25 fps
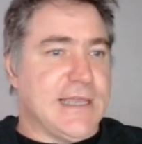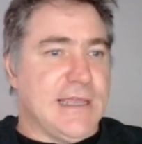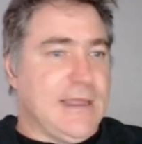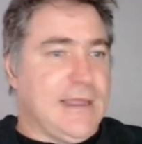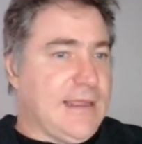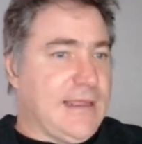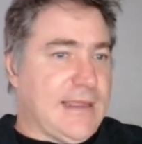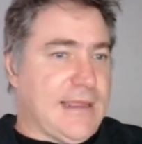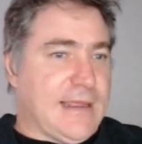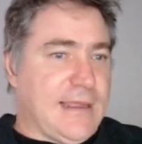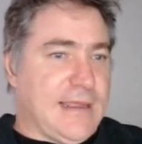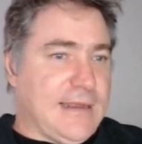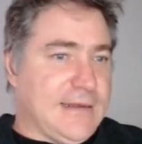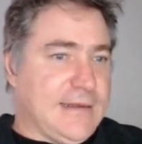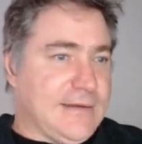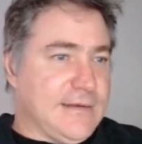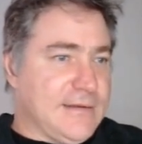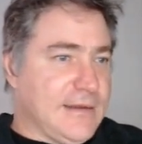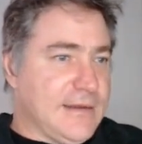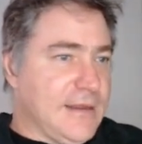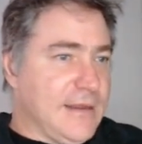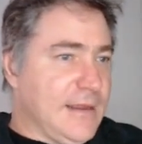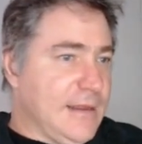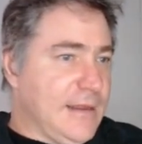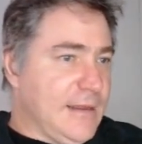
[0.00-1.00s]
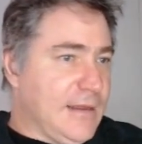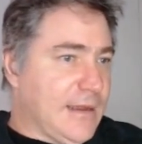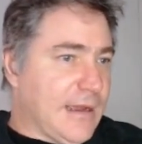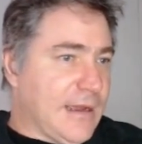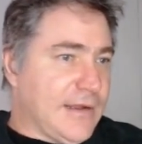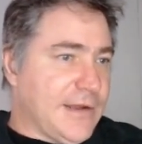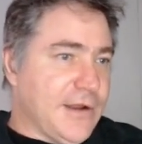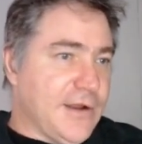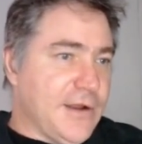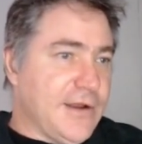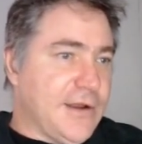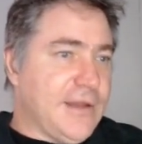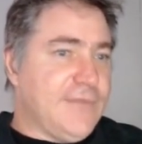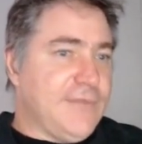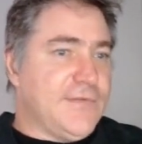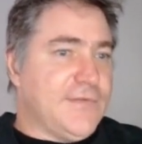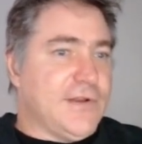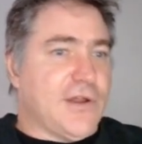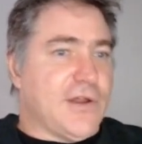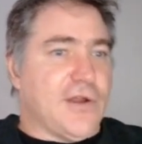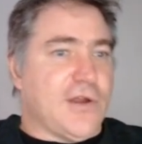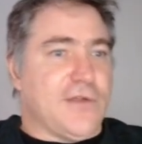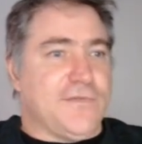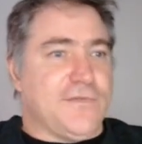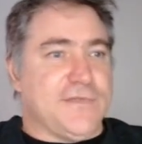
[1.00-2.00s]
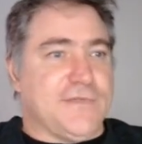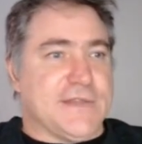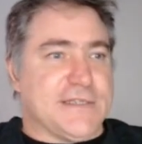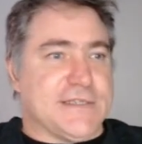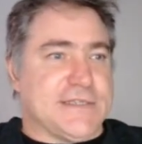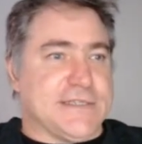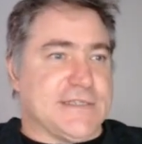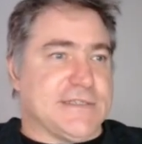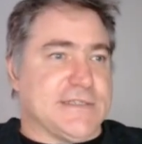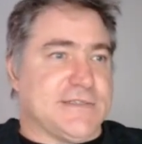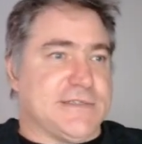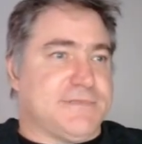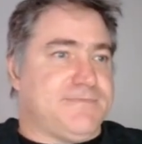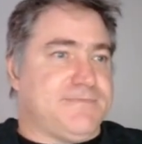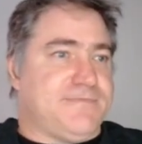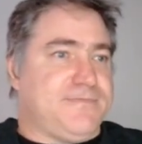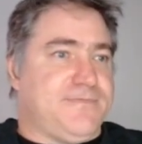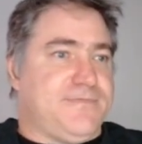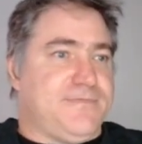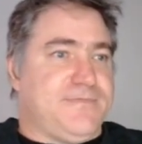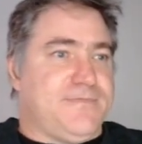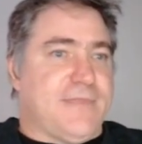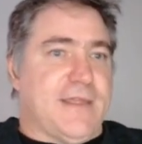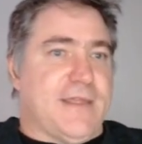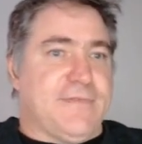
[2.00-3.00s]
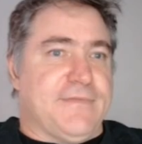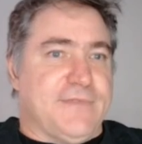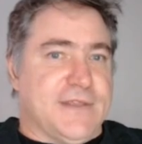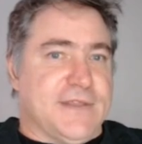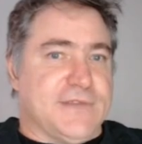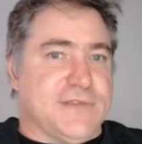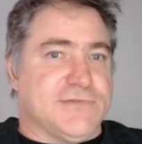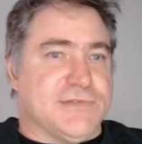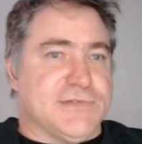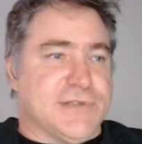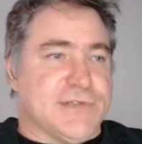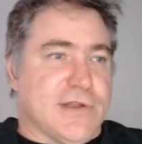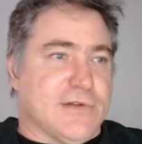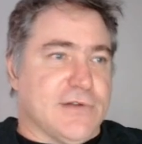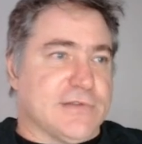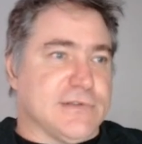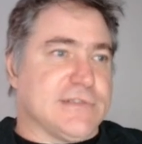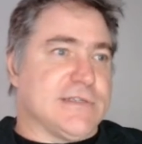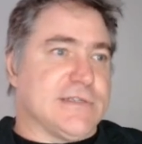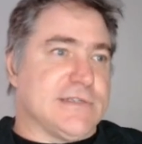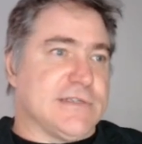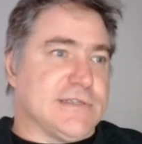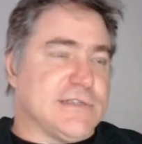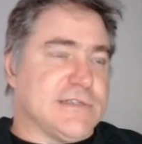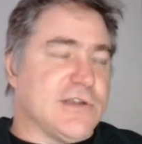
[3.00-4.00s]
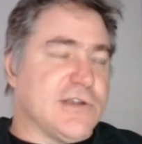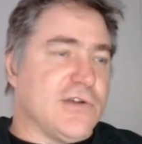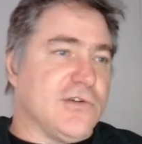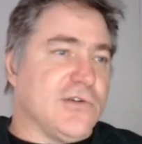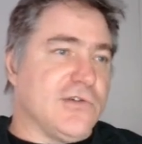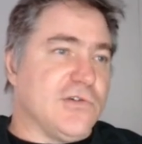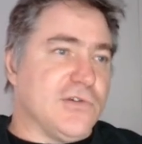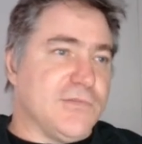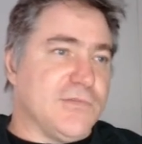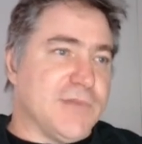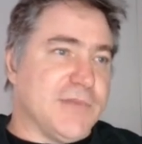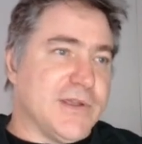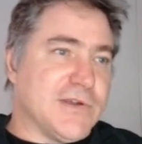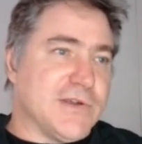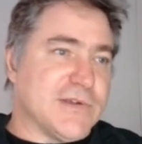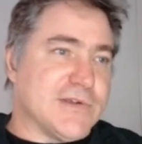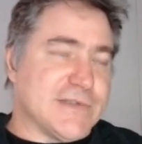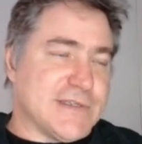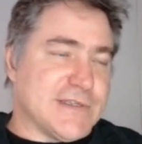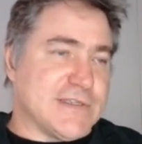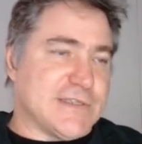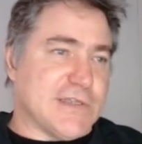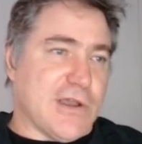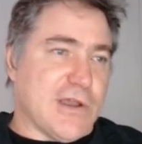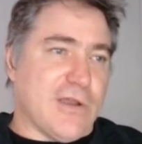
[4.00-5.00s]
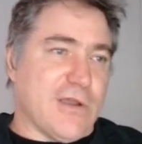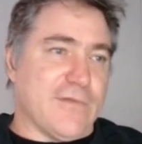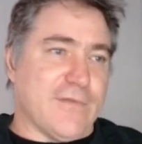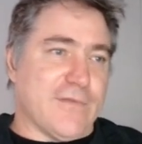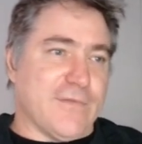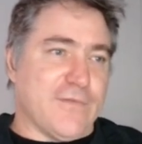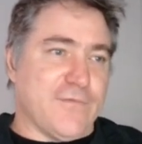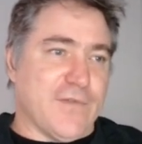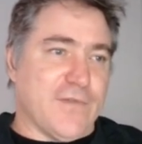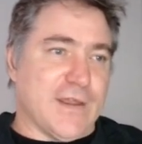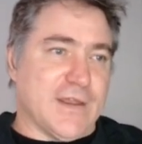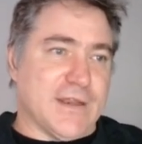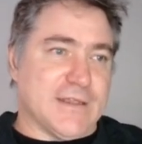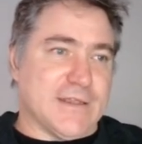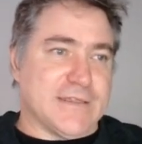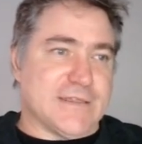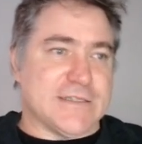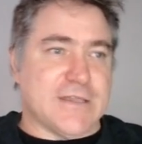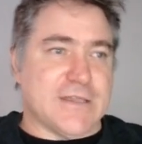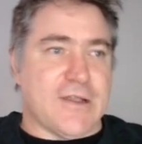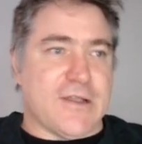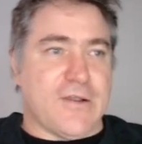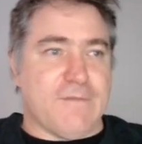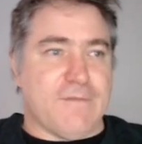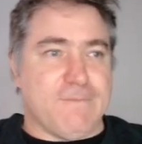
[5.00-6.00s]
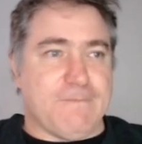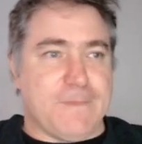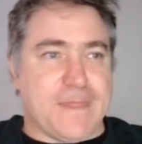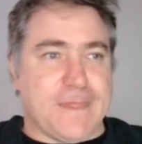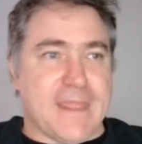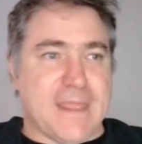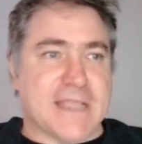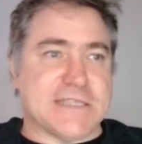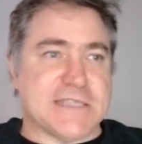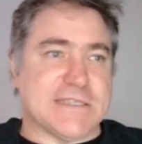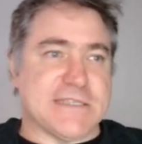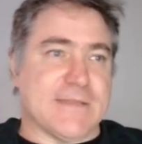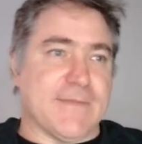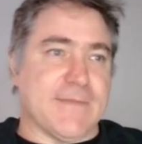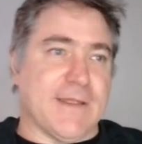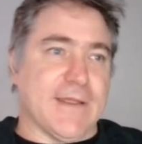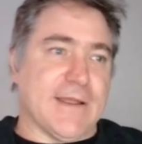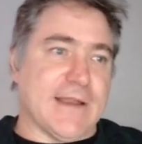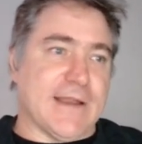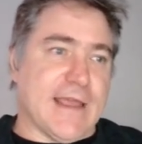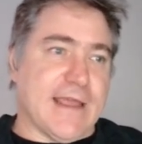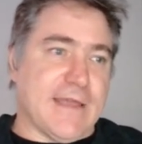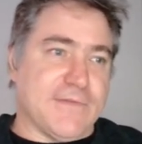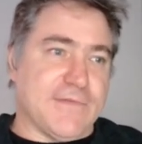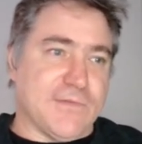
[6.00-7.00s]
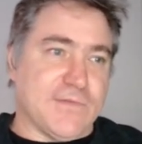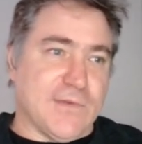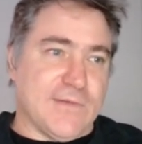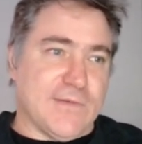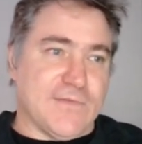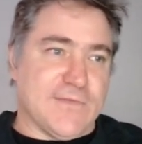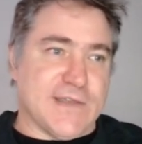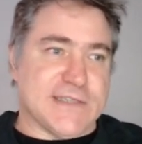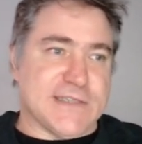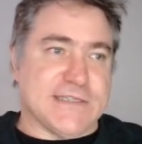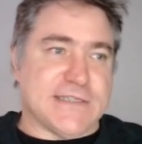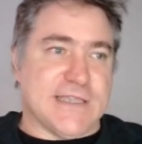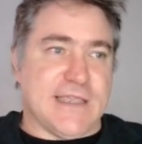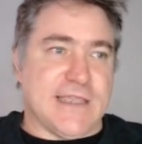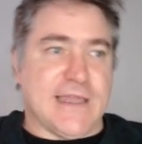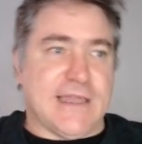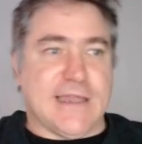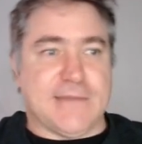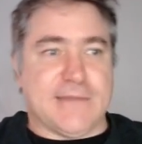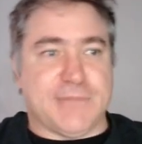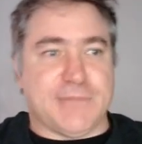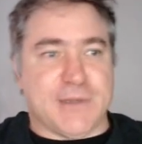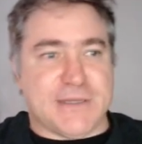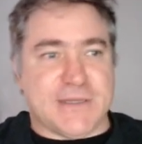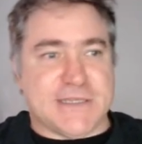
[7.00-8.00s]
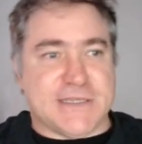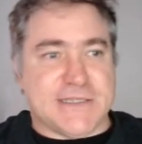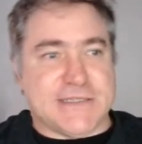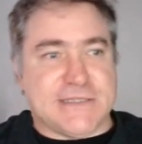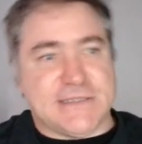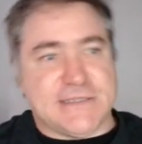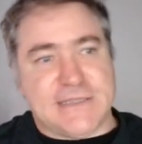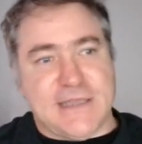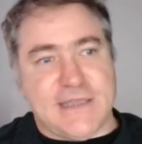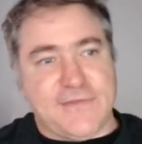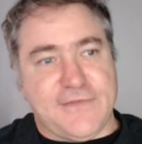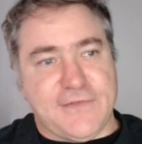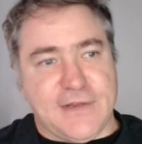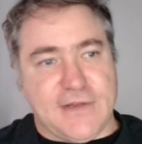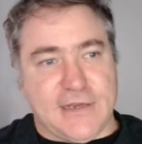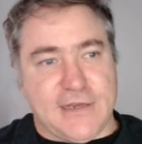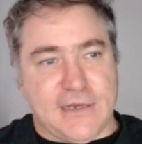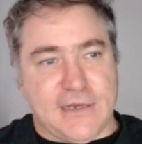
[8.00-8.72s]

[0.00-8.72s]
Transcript: and I don't even know if these results are so good because it's overfitted. So that's something I'd have to investigate, but this is definitely